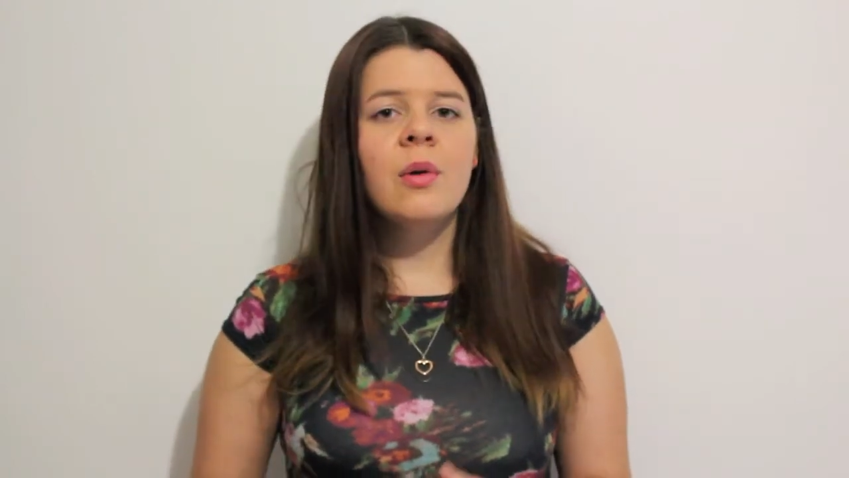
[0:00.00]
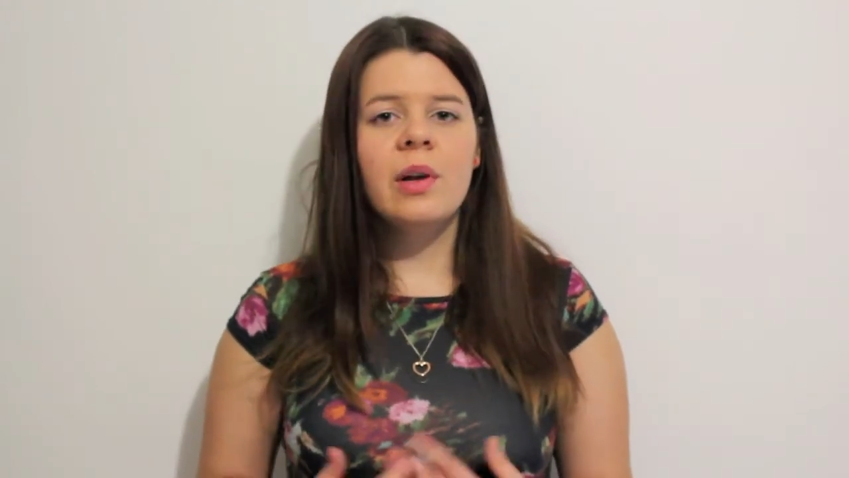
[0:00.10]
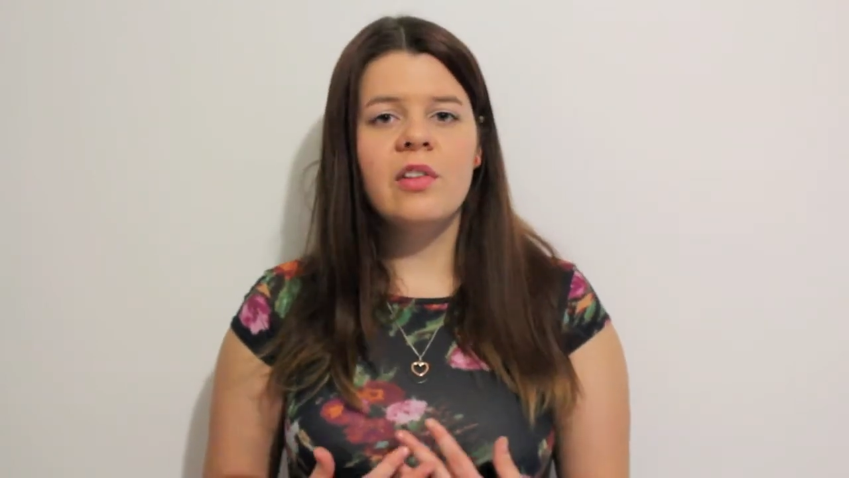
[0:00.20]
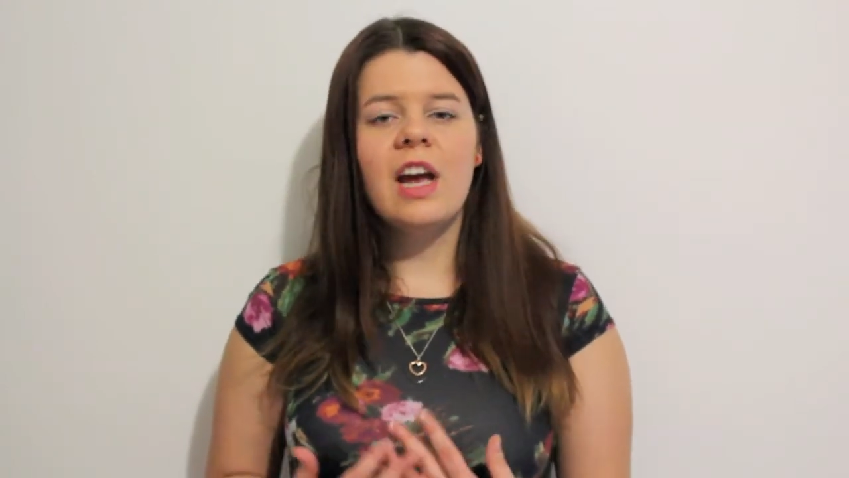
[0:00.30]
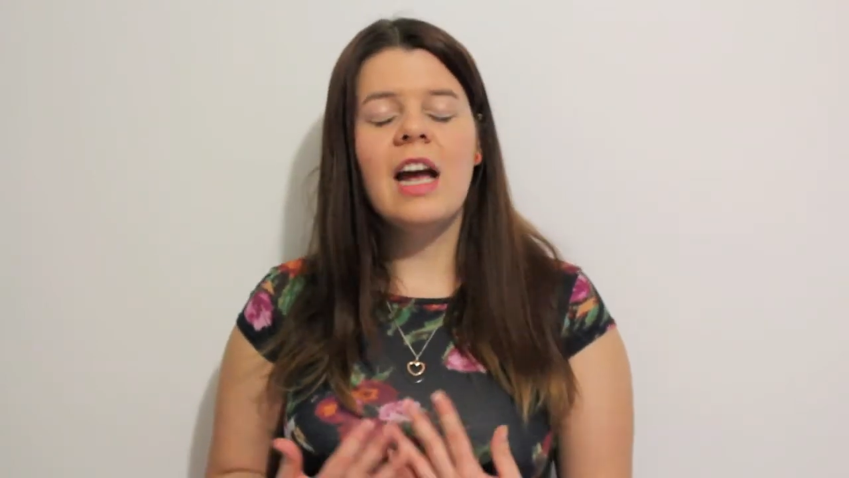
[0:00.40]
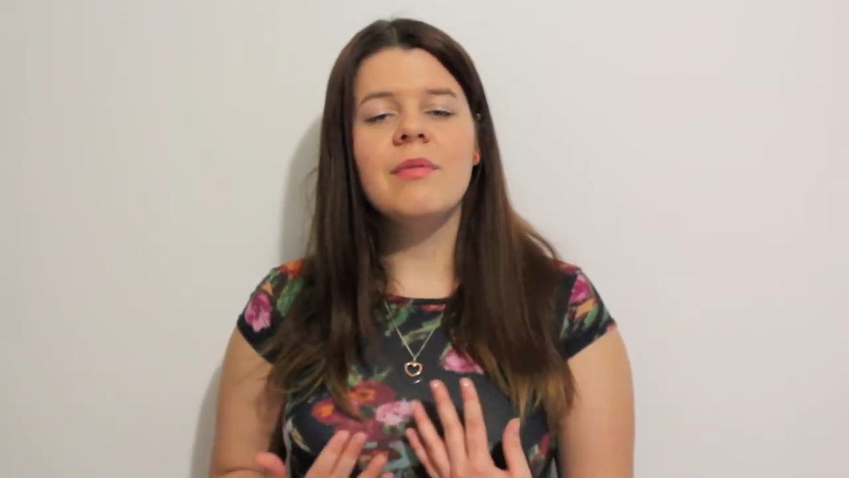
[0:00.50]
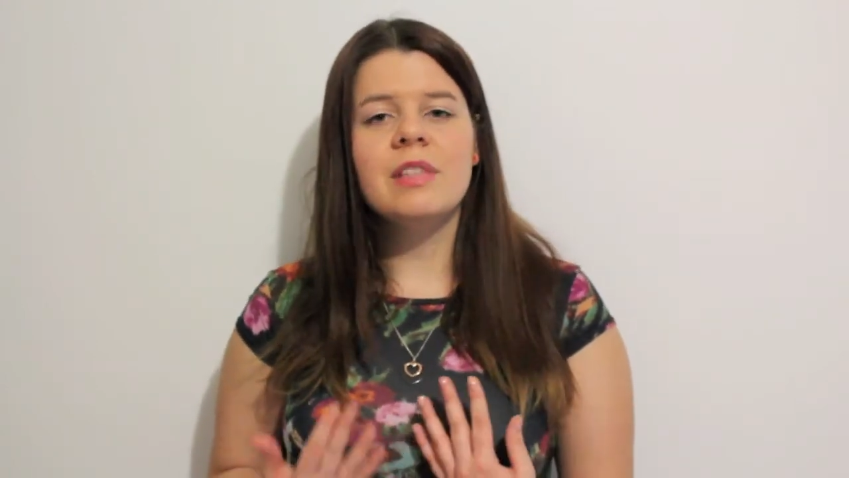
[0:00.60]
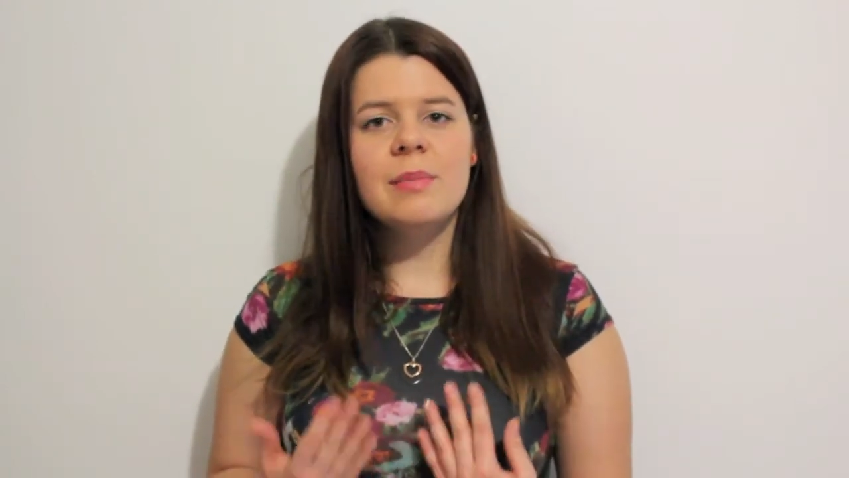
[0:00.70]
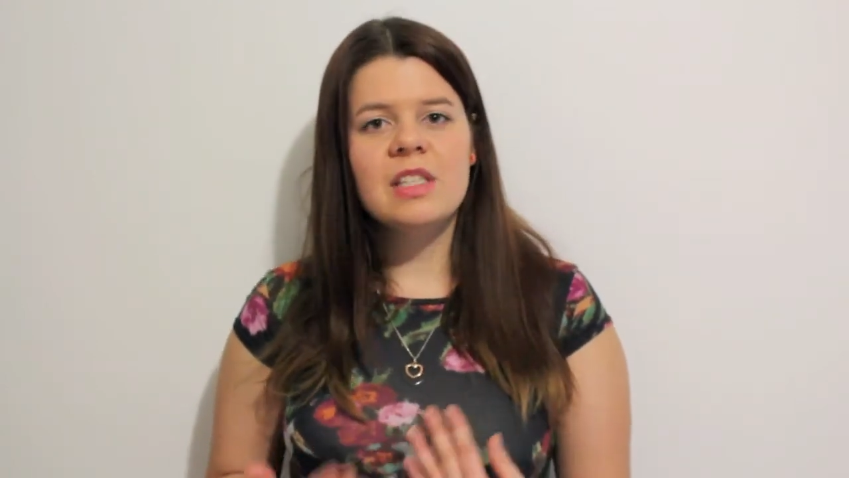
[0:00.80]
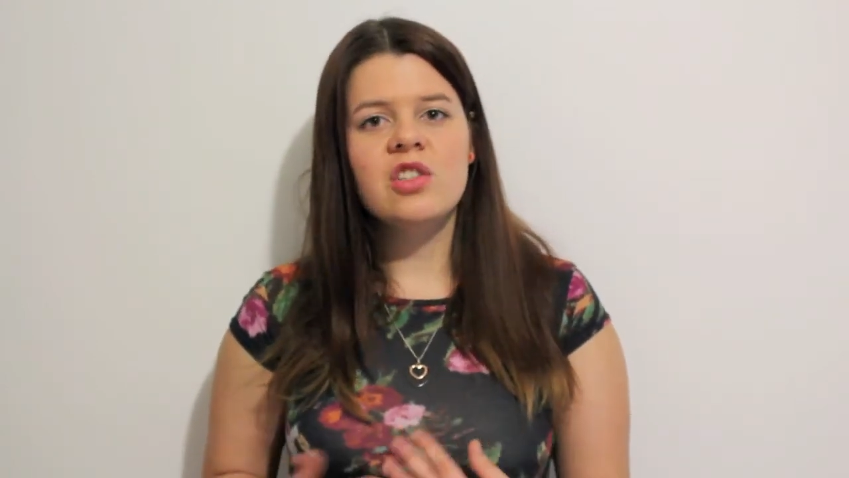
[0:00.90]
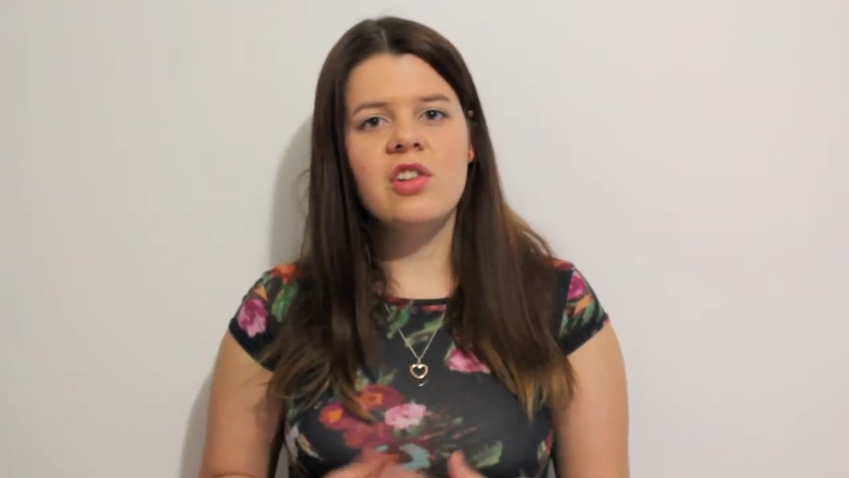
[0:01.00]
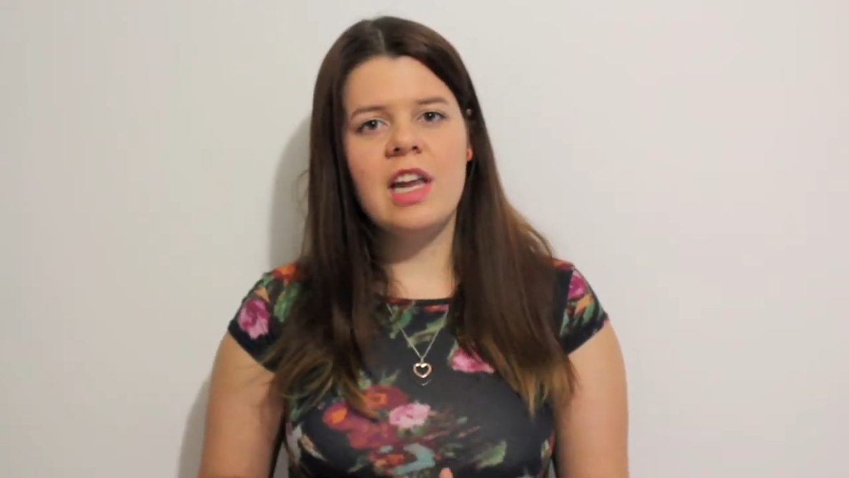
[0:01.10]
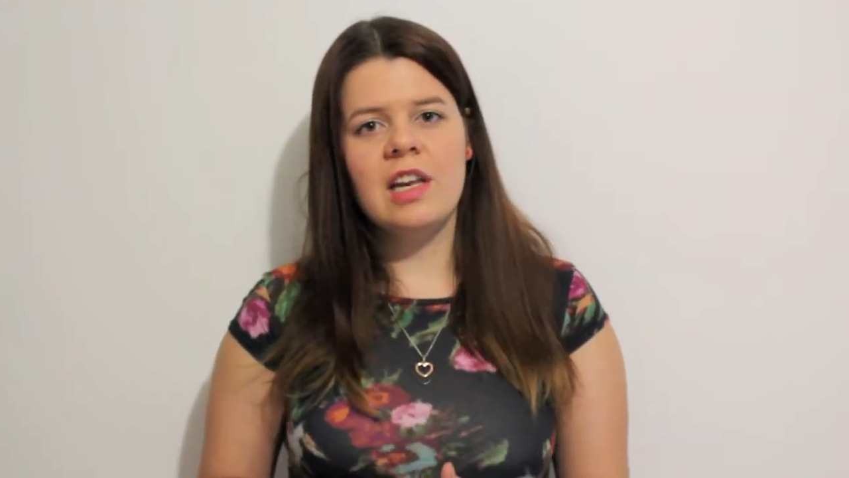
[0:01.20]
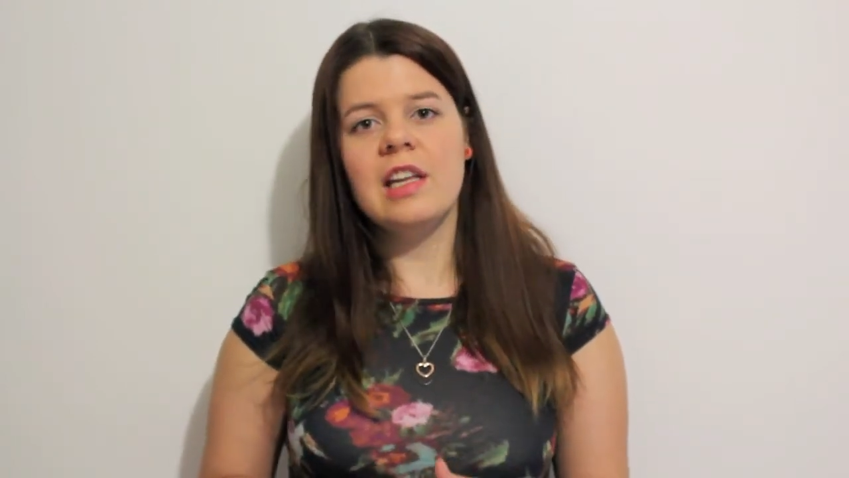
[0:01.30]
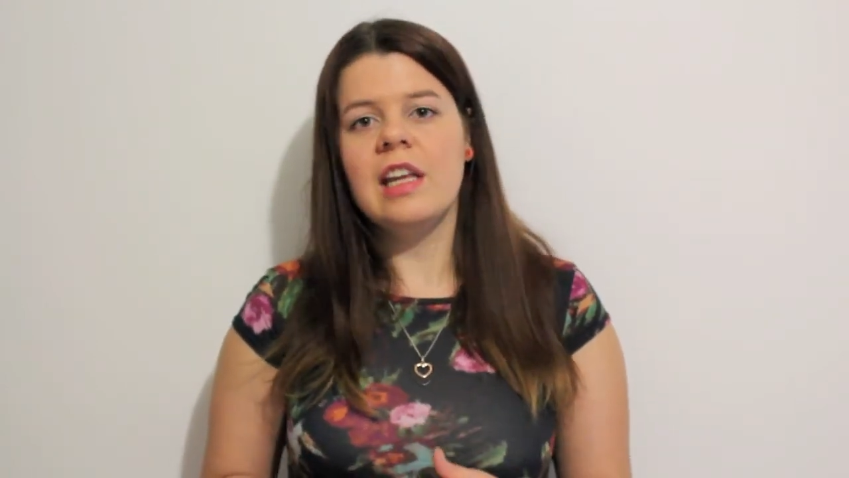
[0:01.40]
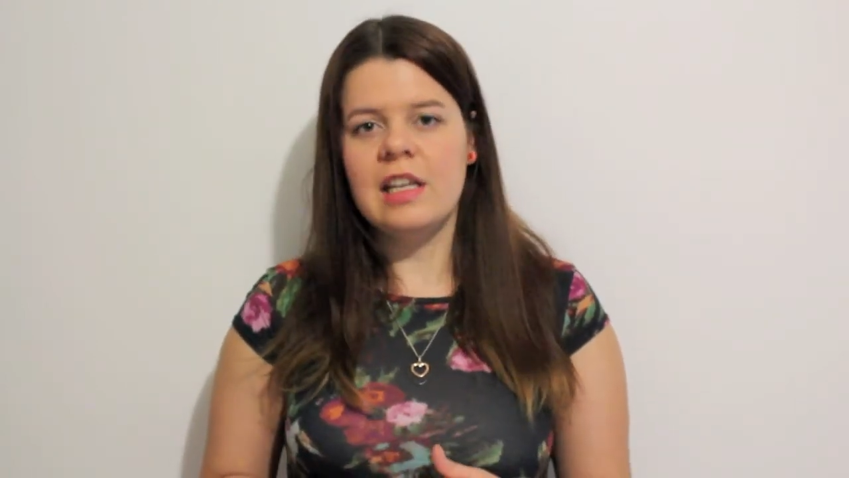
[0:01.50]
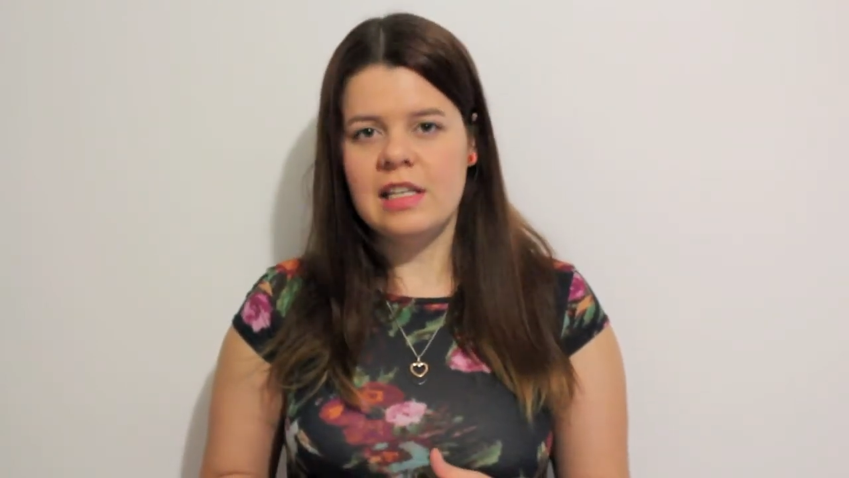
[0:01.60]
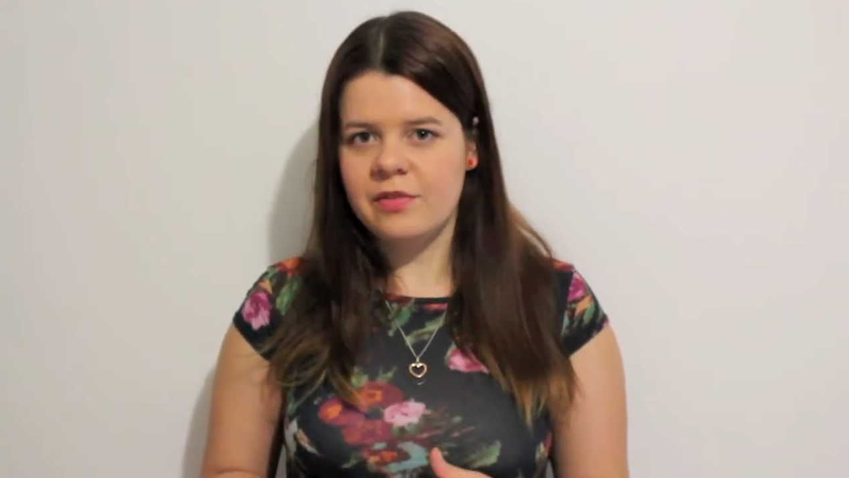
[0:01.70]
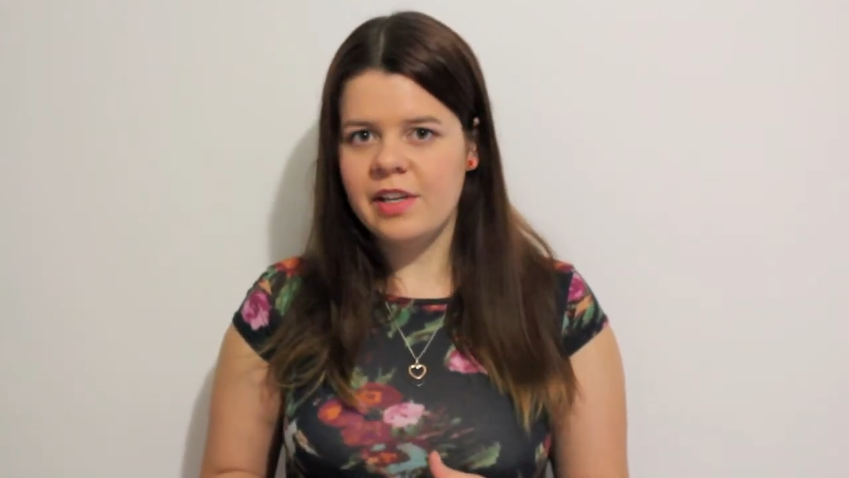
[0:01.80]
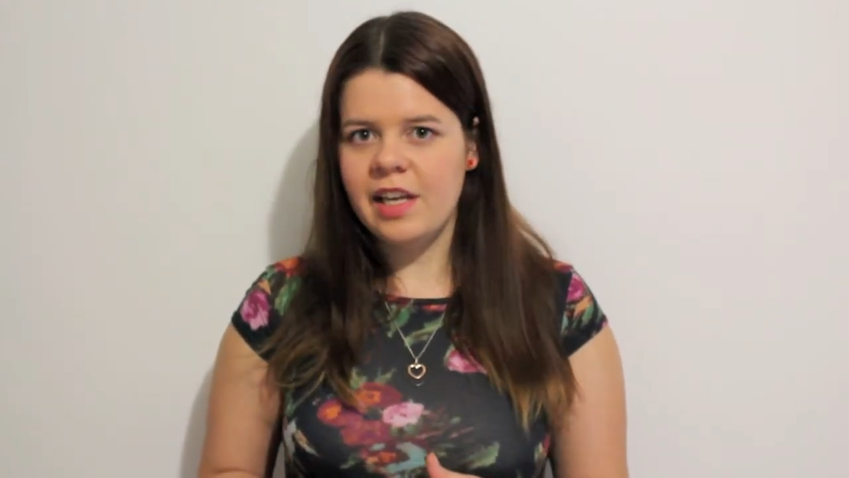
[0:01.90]
which I have demonstrated in
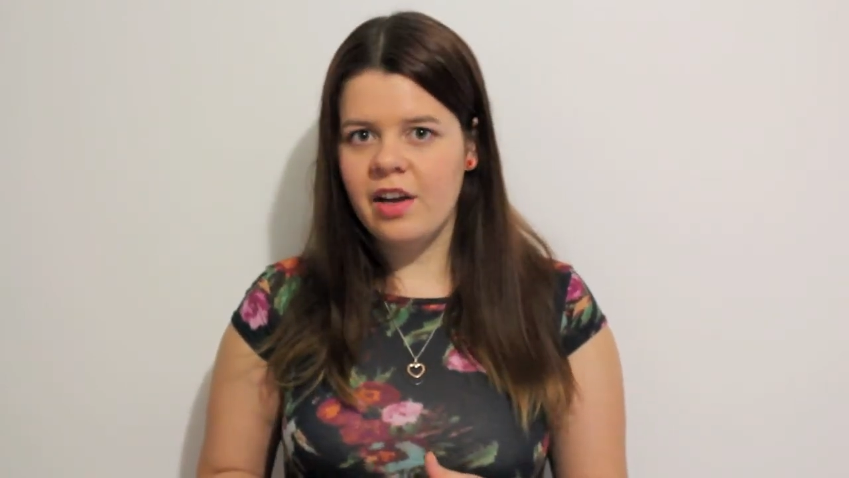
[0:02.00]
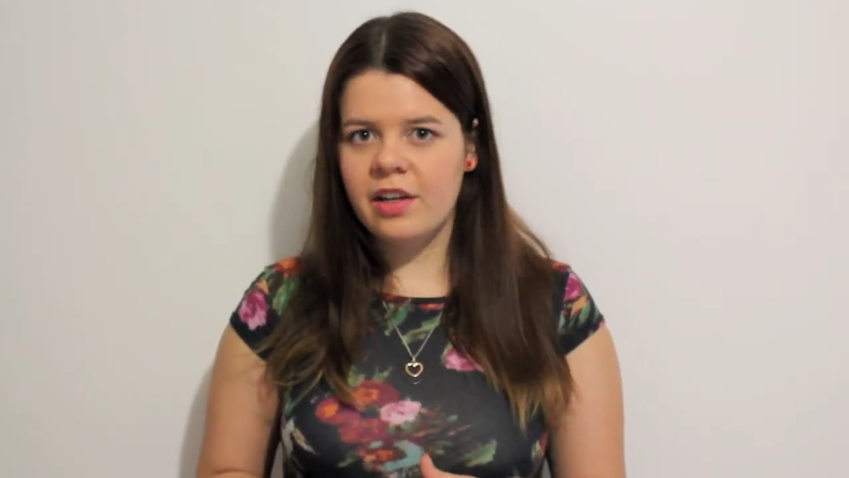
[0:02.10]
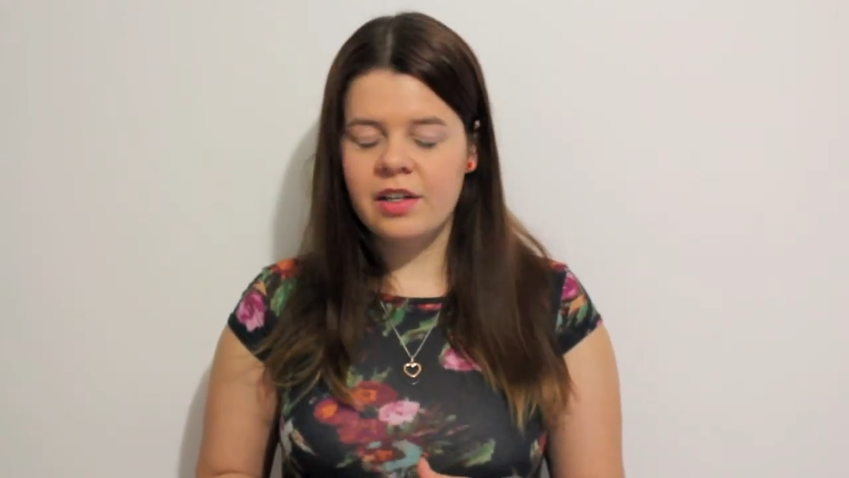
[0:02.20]
this video.